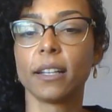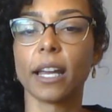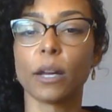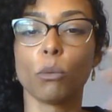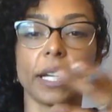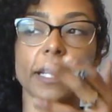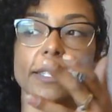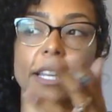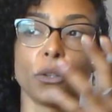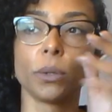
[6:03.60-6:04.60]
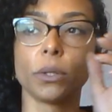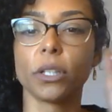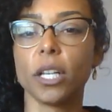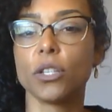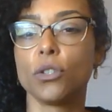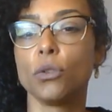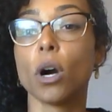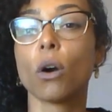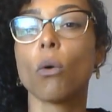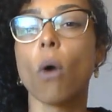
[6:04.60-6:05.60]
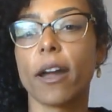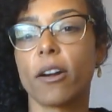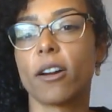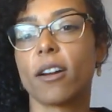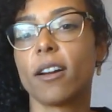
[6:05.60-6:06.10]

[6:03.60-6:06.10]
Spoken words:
and what it is that you are looking to acquire.